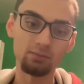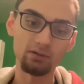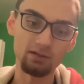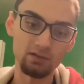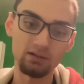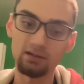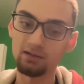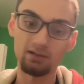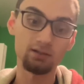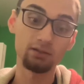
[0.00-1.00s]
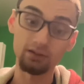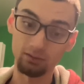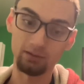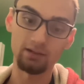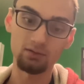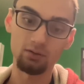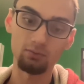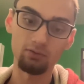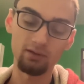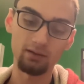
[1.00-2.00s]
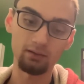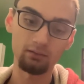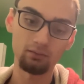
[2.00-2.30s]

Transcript: but it's clearly its own thing.